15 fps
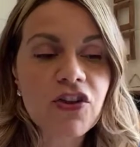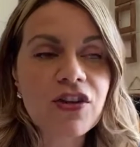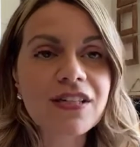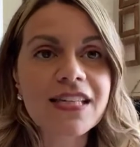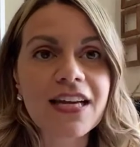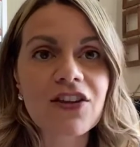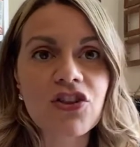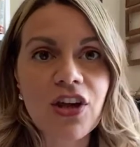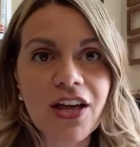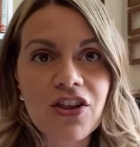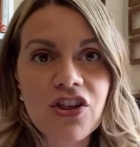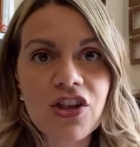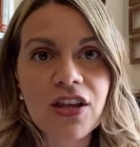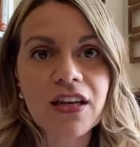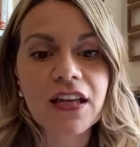
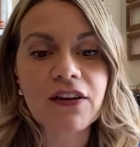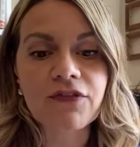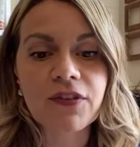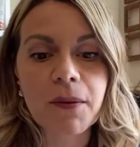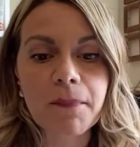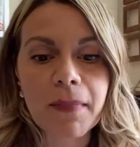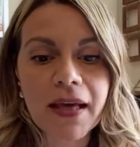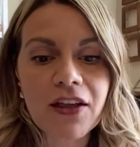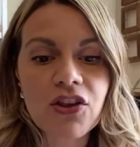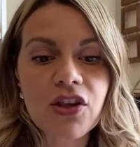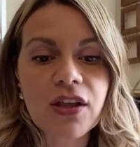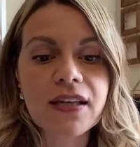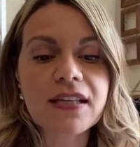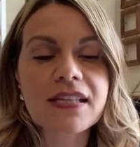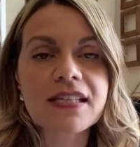digestion,
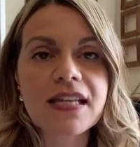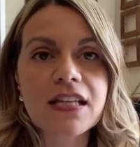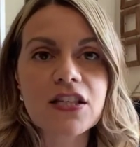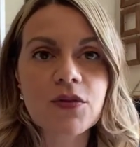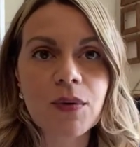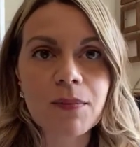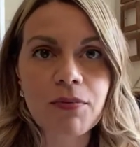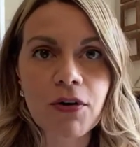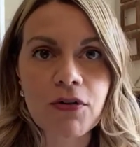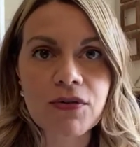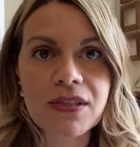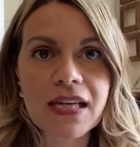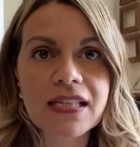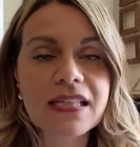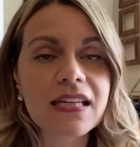inflammation, sensory
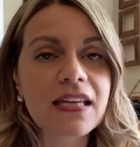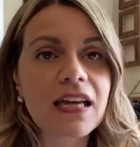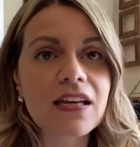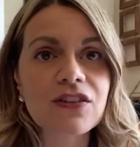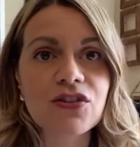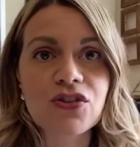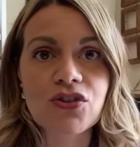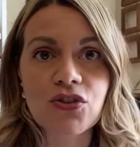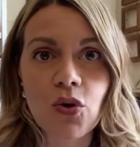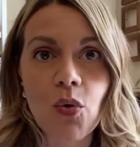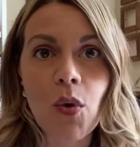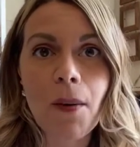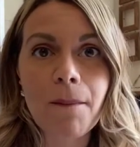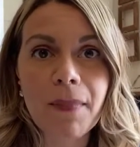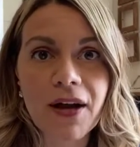processing, and
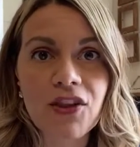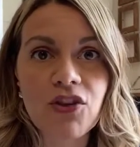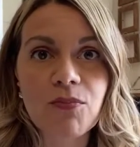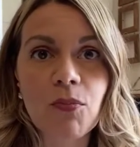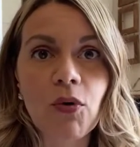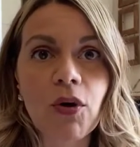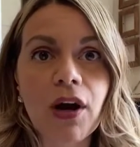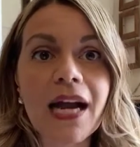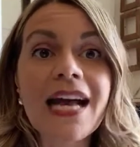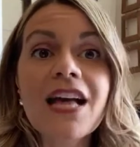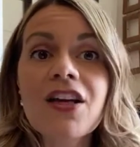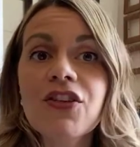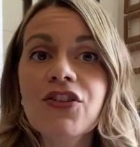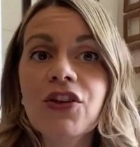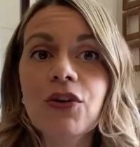so much more.
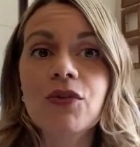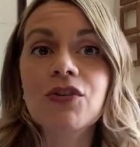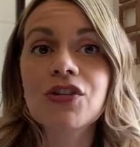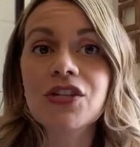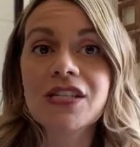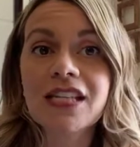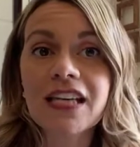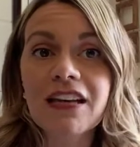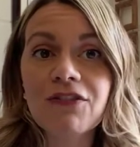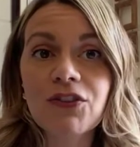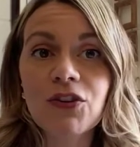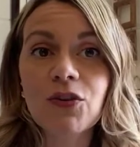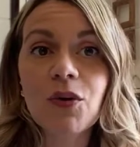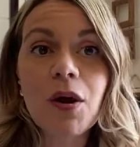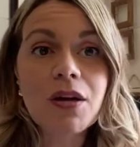So just
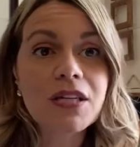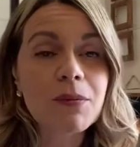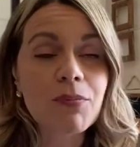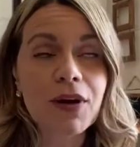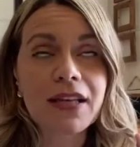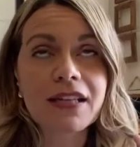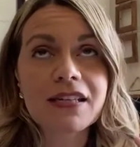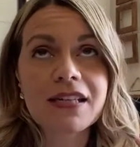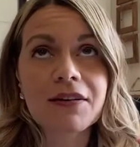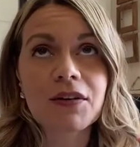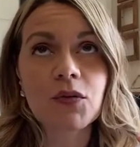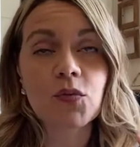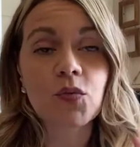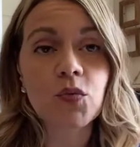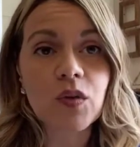to break this down
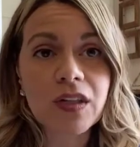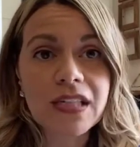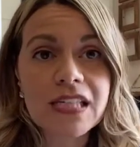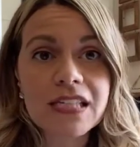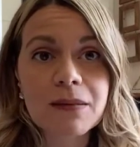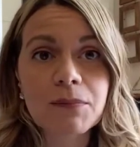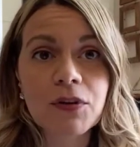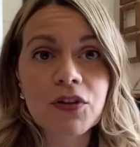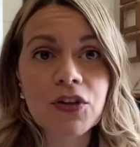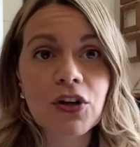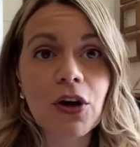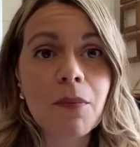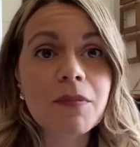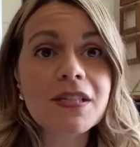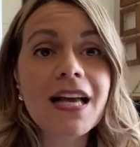in really simple
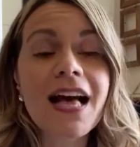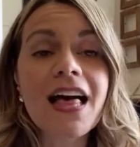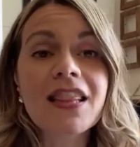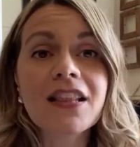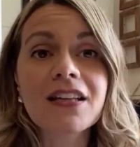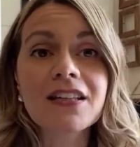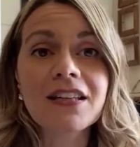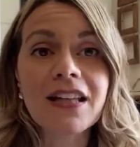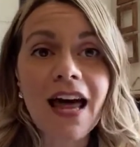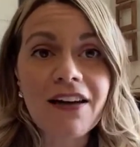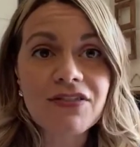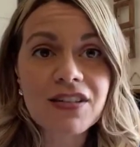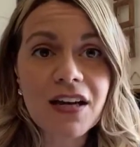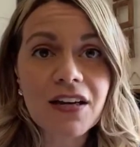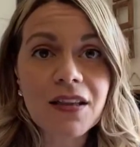terms, the left
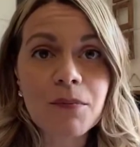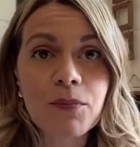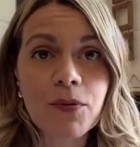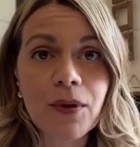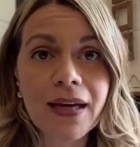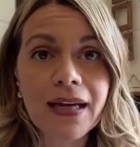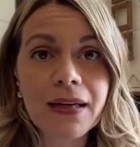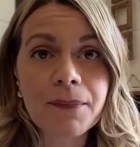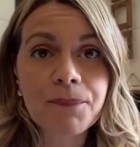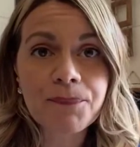side of the brain